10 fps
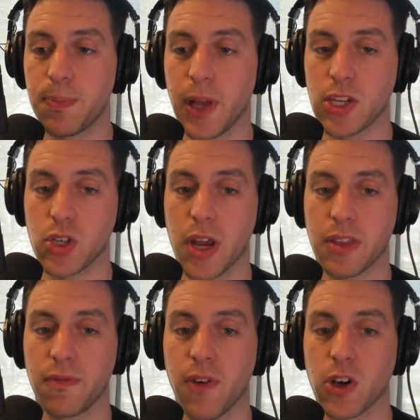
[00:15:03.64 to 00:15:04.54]
play
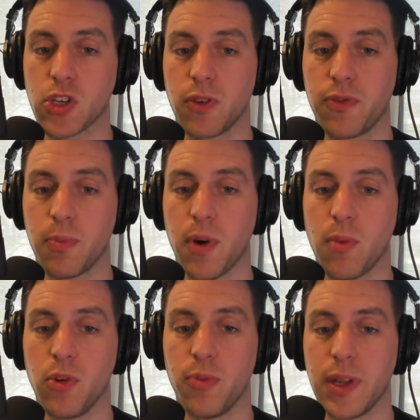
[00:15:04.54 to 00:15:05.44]
strength and functional football
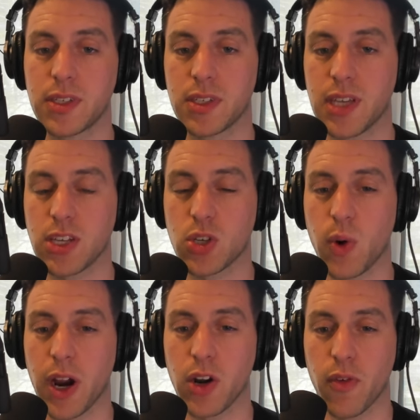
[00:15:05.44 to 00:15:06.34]
movements to stay
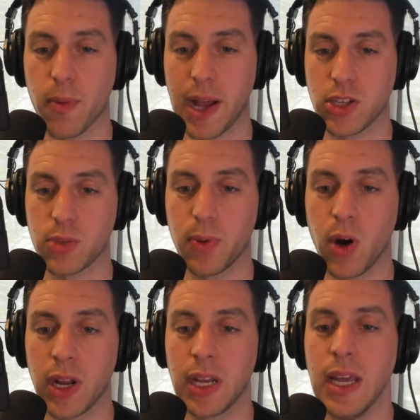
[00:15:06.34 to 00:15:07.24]
square and overmatch his
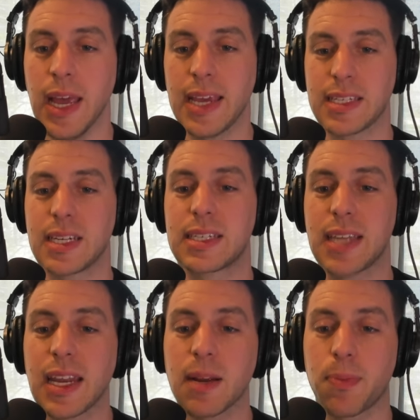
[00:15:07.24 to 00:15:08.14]
opponent. He's an
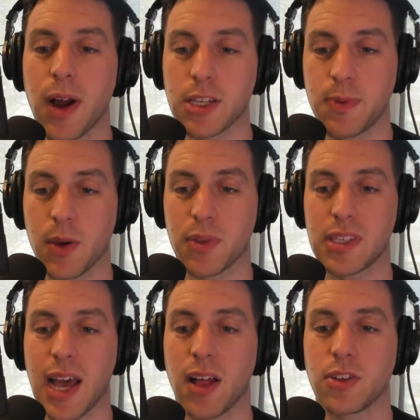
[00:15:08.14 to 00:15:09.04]
ascending prospect with the
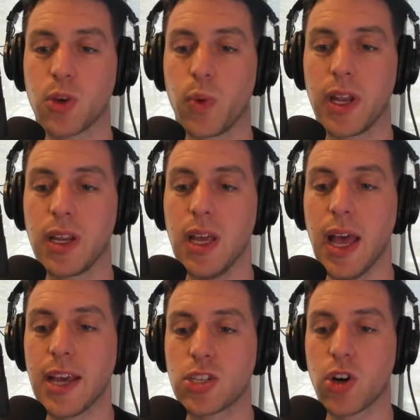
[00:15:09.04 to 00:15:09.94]
talent to win
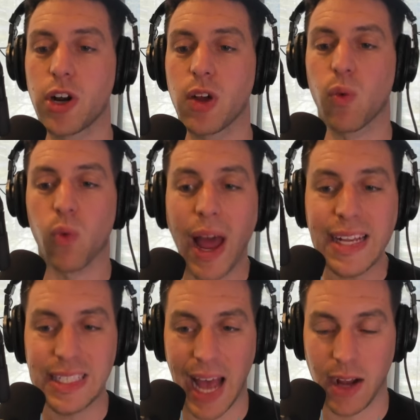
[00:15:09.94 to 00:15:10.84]
a starting
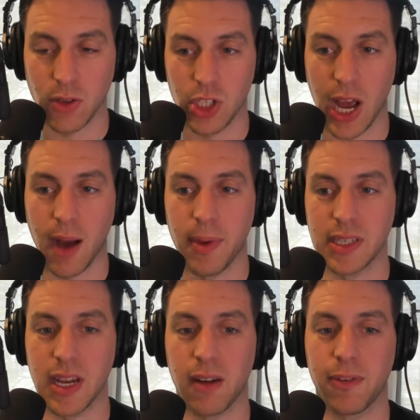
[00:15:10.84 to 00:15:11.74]
right tackle job
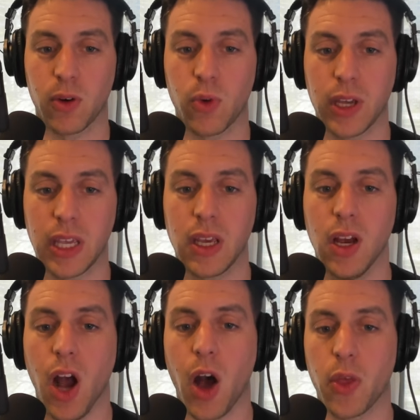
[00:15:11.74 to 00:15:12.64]
as an NFL rookie,
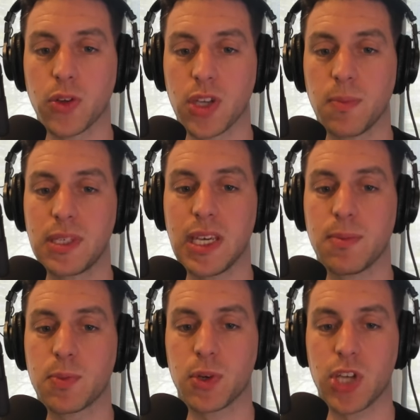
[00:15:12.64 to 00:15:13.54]
although some
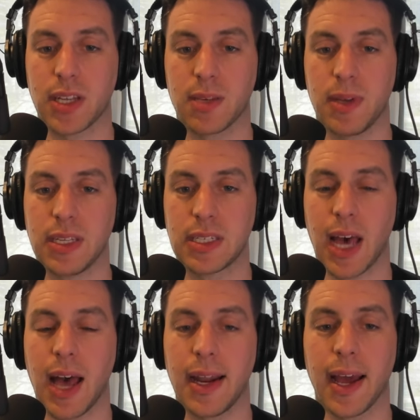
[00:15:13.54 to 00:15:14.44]
teams project him
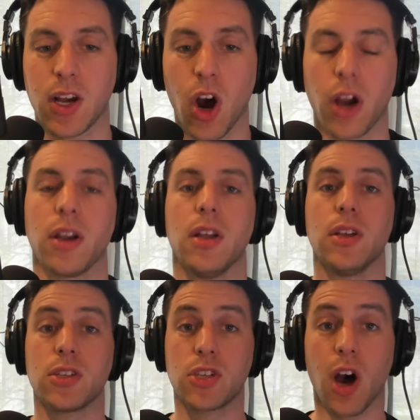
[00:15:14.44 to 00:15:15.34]
inside at guard.
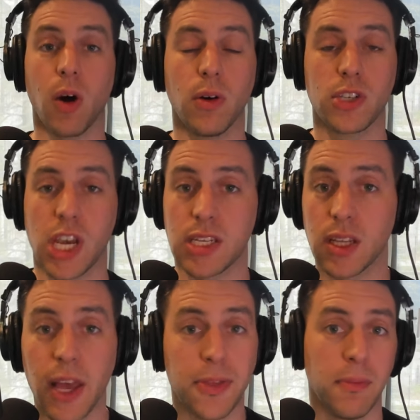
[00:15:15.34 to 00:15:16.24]
So, J.C.
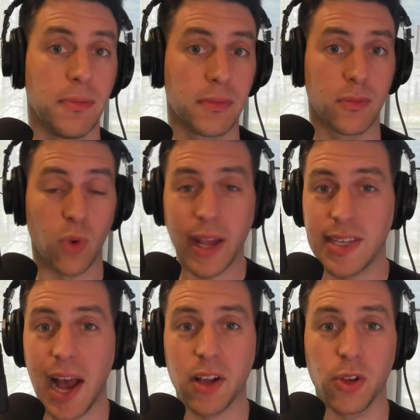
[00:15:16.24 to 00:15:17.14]
Latham, right
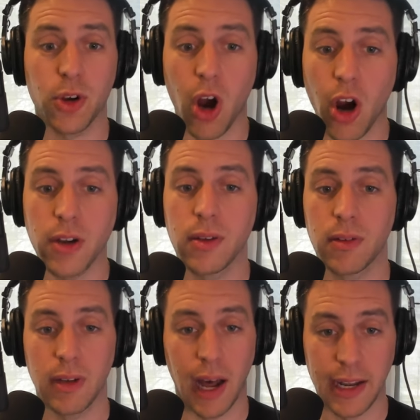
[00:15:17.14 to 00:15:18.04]
tackle or guard,
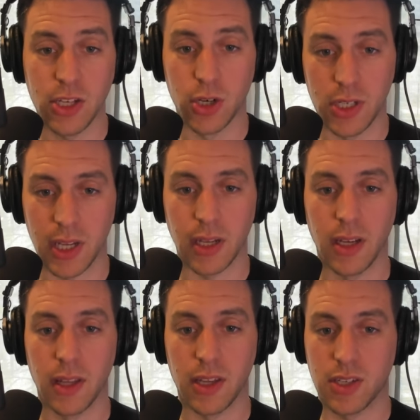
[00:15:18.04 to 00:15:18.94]
not interested.
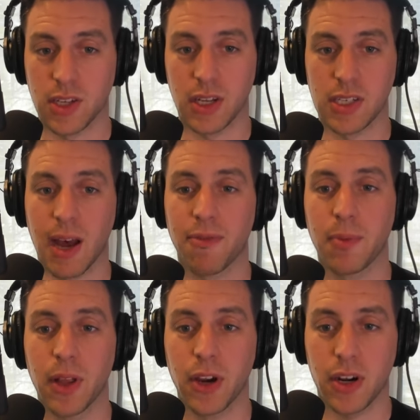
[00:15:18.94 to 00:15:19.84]
This is going to sound
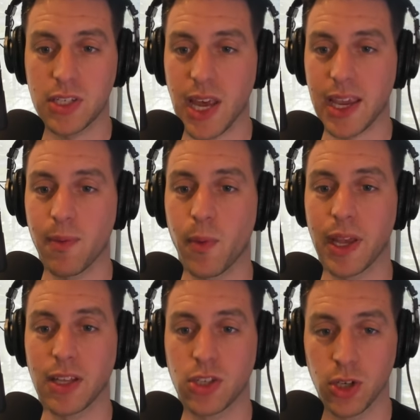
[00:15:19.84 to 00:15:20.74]
familiar in a second when we
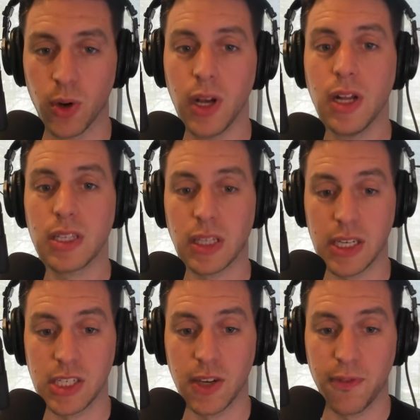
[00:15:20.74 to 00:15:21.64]
get to
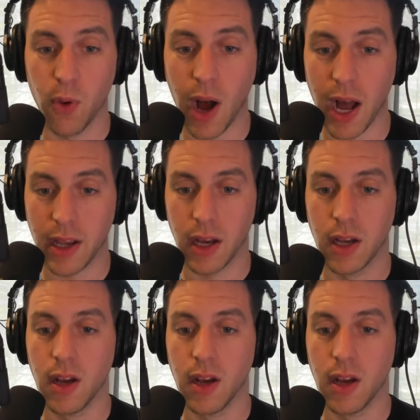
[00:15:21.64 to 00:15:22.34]
Talisi Fuaga.